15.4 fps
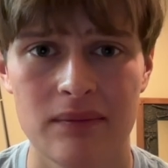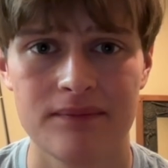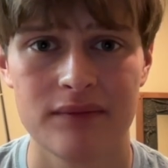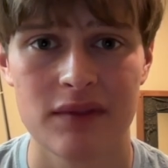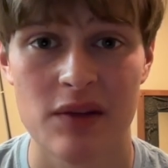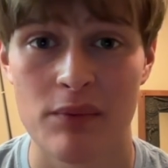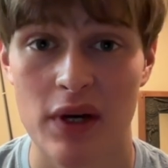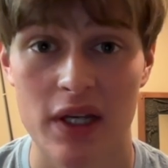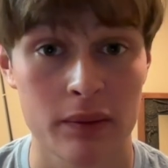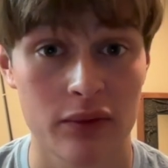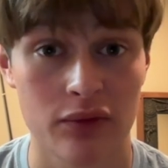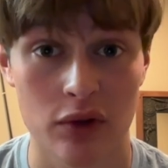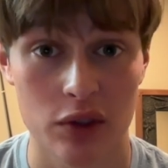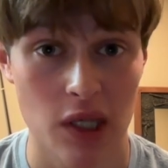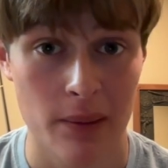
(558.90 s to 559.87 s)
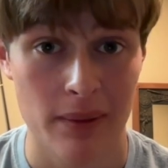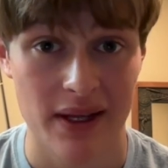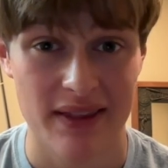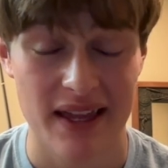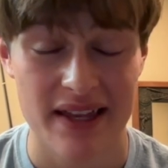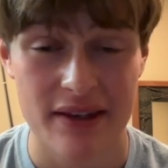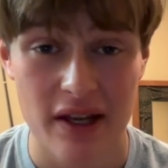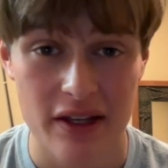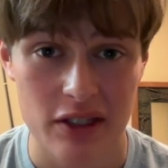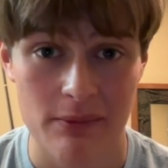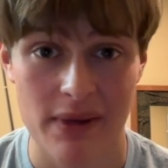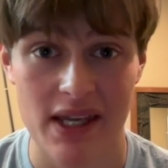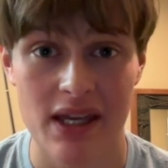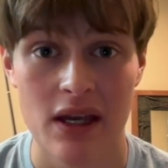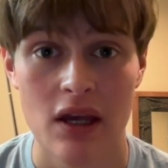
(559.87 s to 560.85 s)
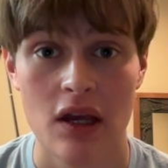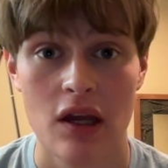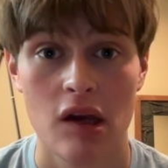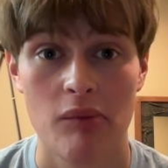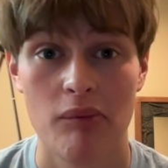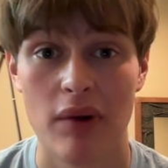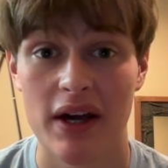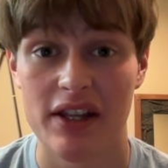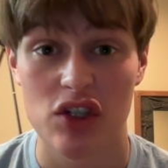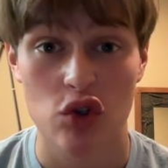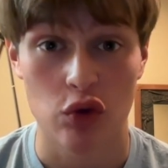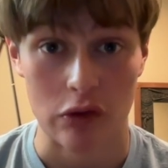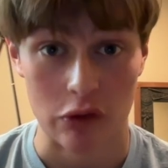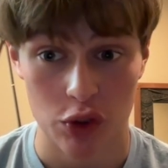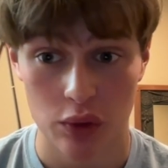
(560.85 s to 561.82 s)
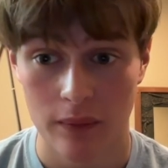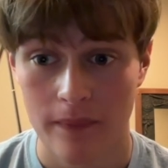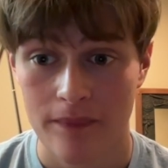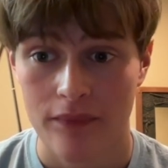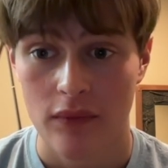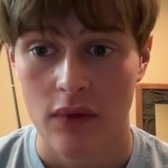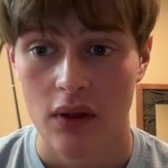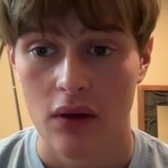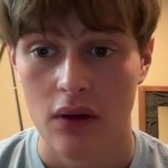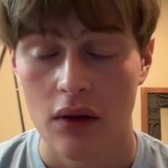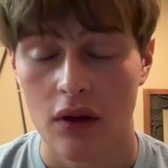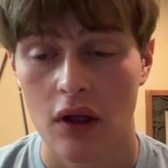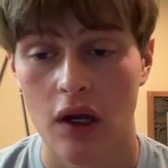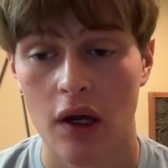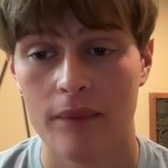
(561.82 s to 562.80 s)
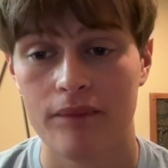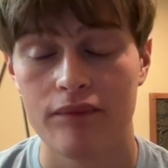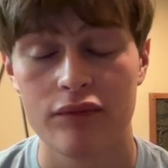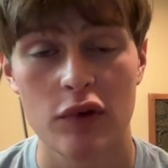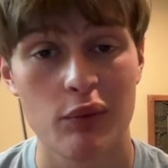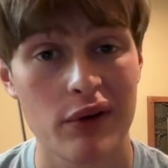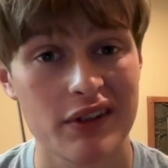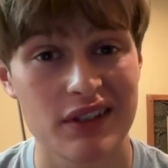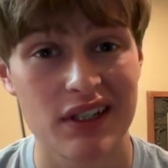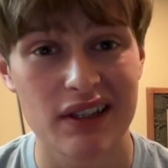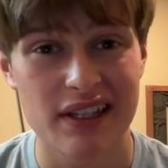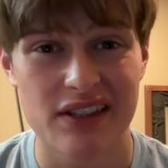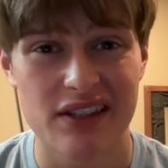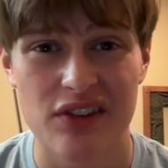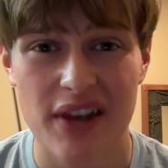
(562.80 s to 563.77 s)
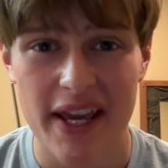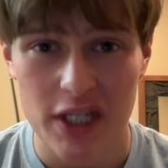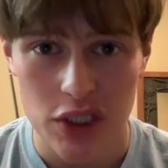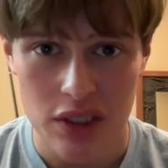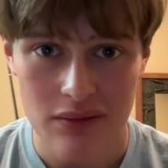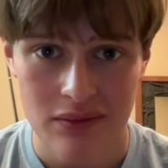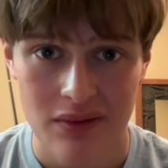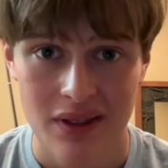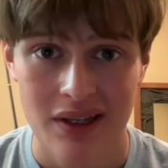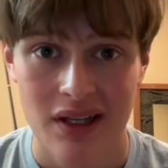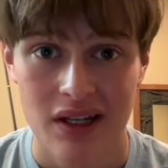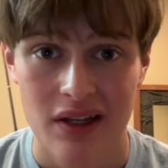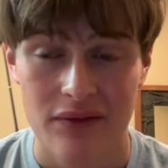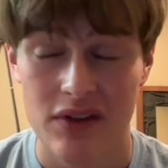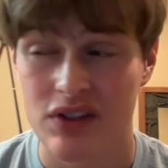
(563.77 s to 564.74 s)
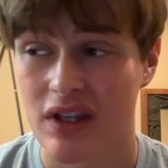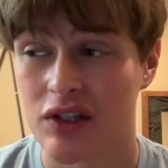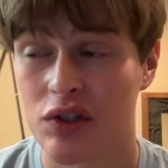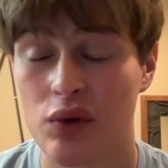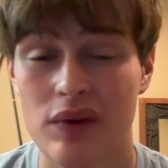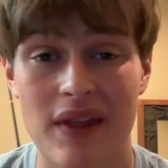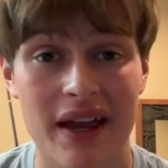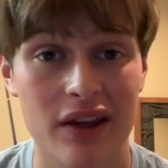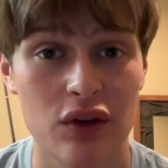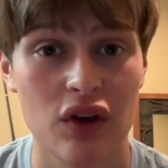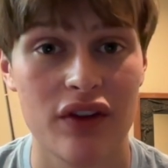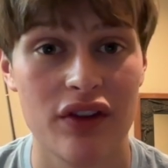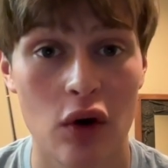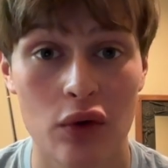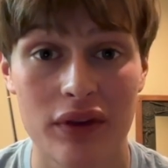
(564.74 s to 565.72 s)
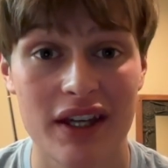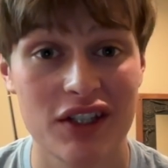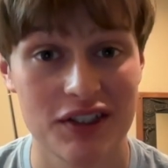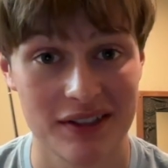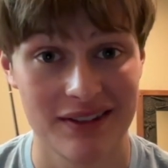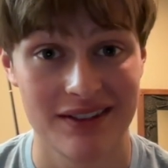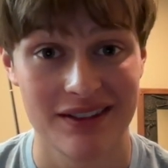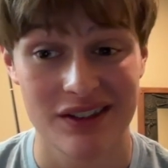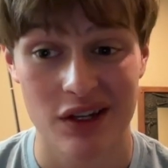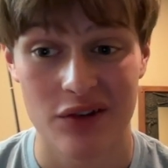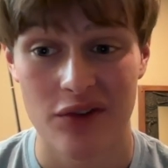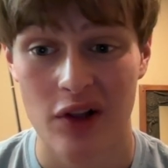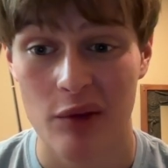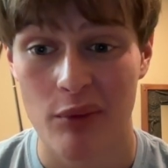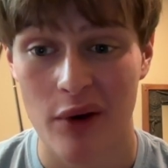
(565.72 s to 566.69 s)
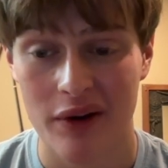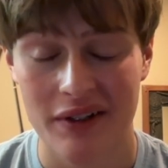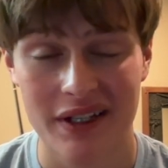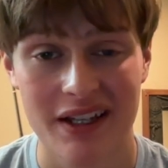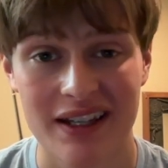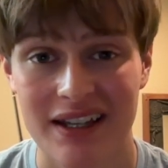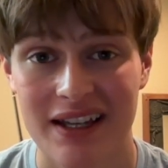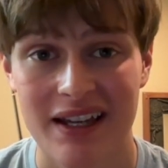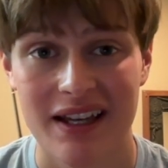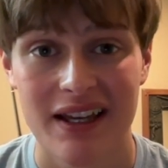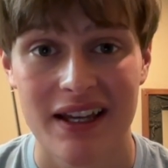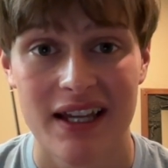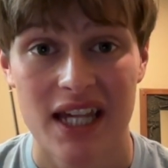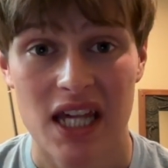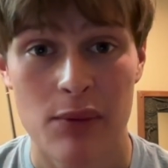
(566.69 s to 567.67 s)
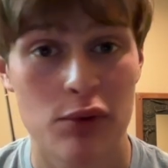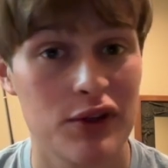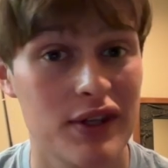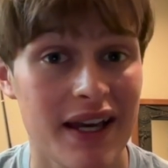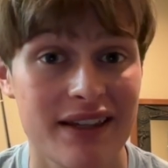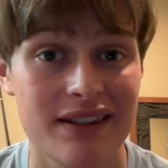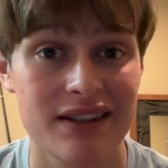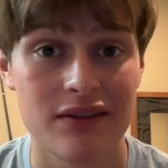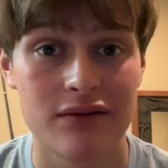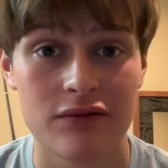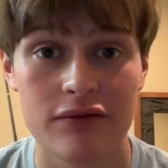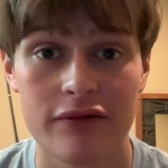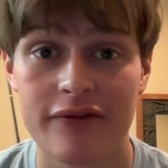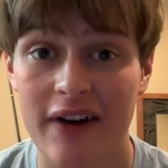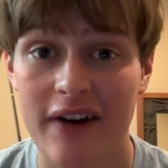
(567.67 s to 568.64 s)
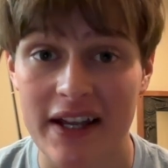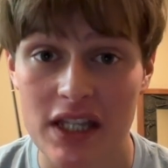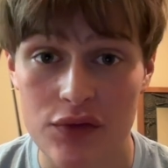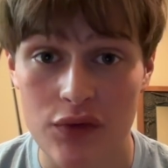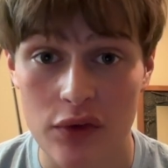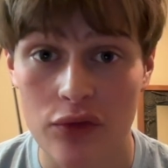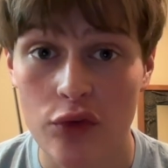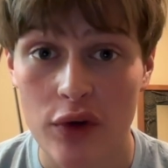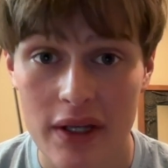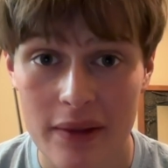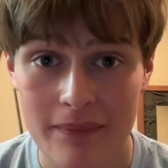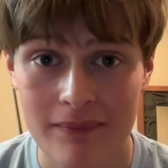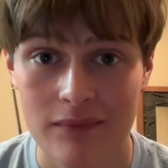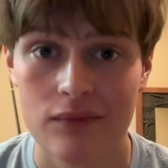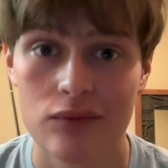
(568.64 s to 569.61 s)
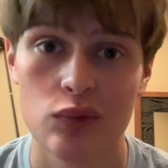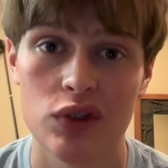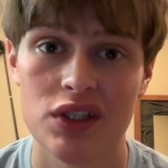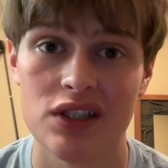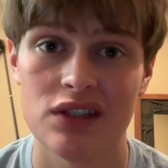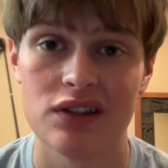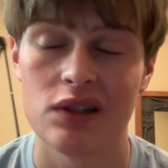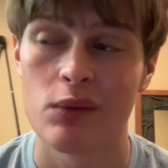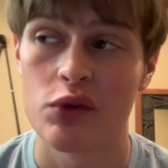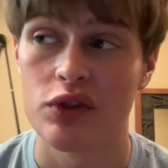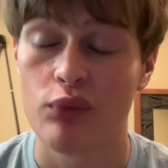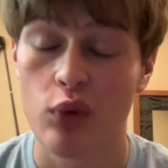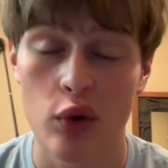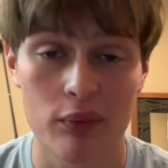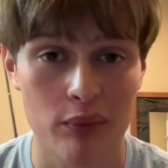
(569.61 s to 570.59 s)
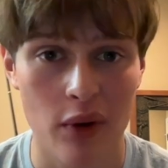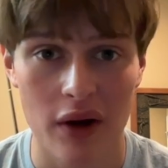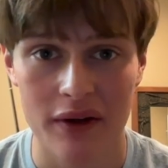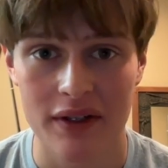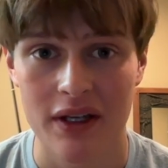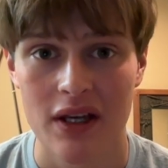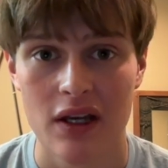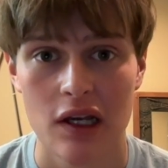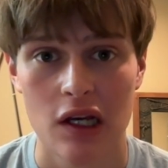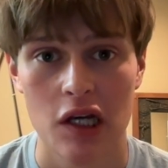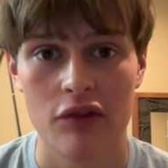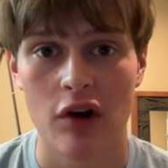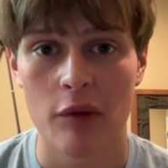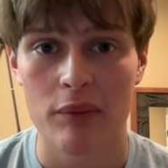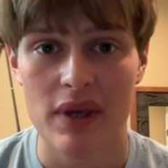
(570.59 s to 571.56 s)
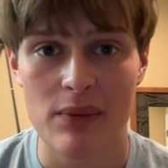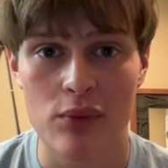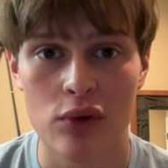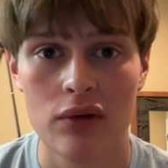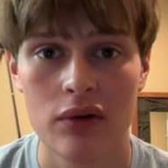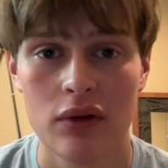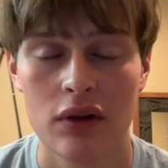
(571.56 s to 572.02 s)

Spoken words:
It's impossible for a job like that not to be, but it's crucial. The president leads the nation. If he's not doing that good, the whole nation is going to fall apart. He protects and fights for freedom, which is the most important part of our people,